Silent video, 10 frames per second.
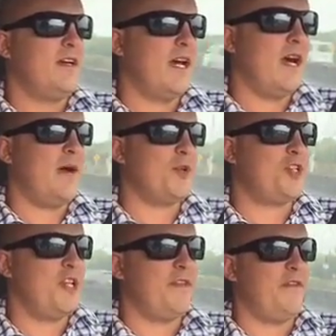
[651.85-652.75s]
Um, I've
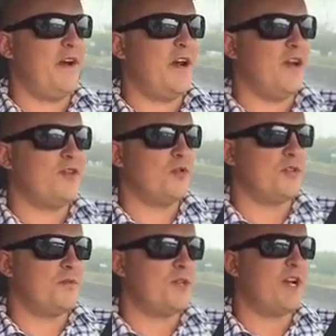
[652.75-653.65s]
seen the photos,
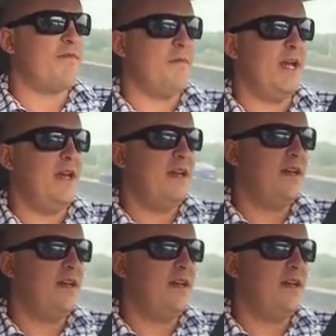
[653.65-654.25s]
awesome stuff, man.